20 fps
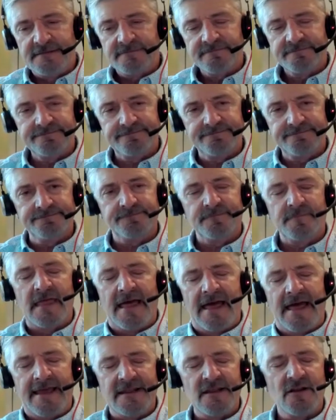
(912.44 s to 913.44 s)

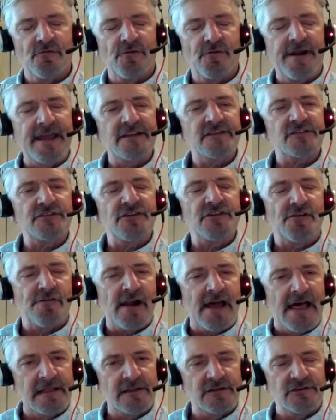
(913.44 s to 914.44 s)
that it creates
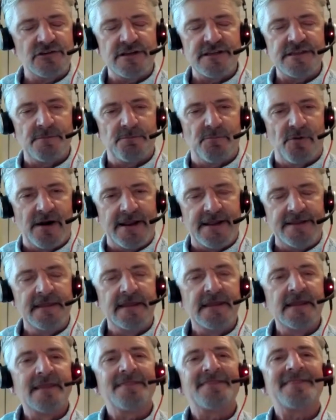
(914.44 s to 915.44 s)
neurology in the brain
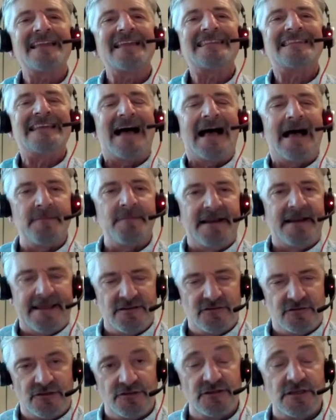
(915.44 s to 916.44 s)
that
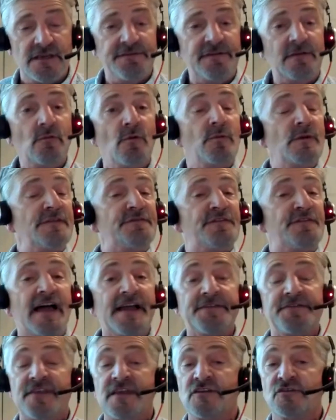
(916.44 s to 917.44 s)
dominates us, even when we
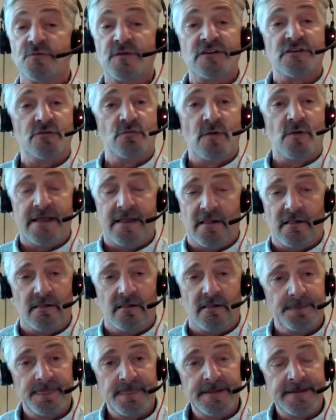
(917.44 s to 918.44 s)
find things we do well.
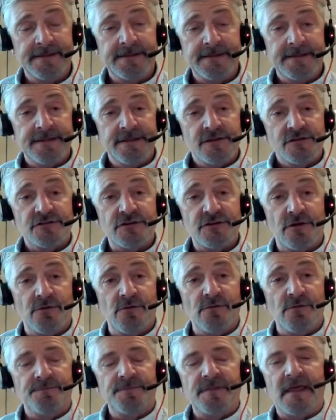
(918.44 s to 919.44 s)

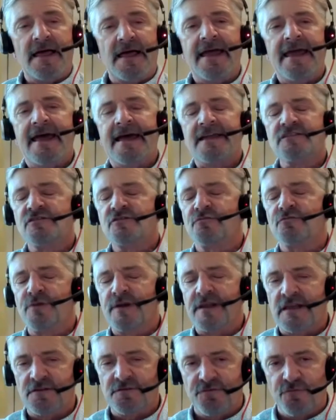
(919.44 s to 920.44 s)
So I had to
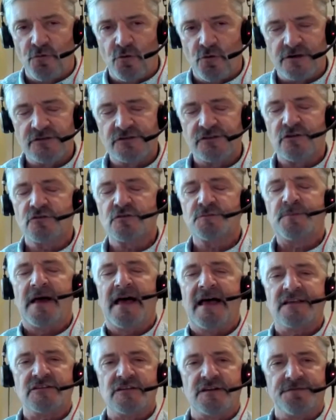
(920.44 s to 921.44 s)
reinforce those
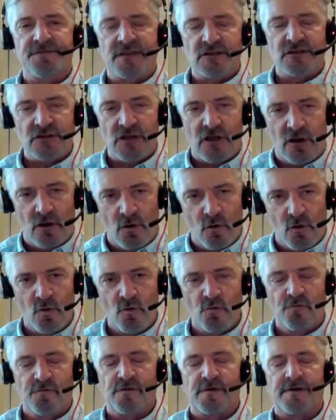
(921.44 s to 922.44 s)
positive things
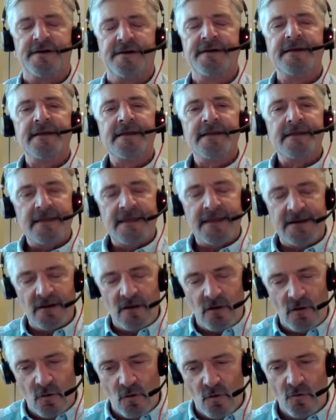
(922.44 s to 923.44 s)
over and
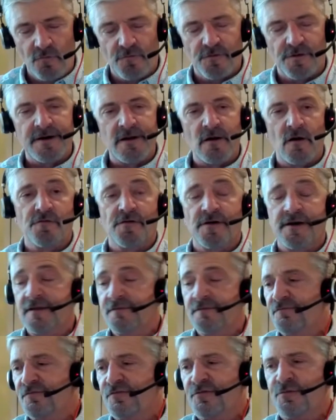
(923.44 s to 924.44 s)
over and over
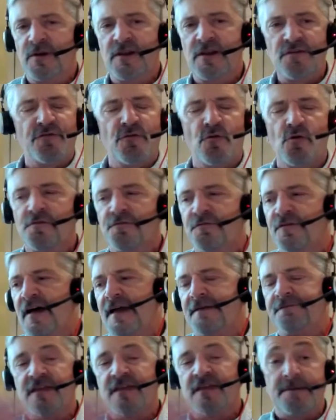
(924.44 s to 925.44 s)
again, 3, 4,
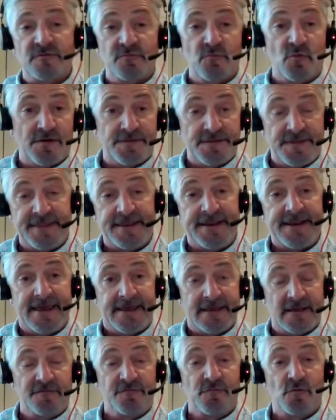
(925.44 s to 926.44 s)
5 times more than the
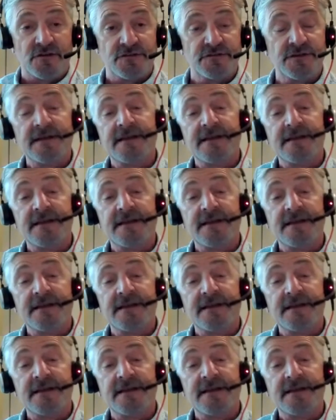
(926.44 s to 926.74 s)
negative ones.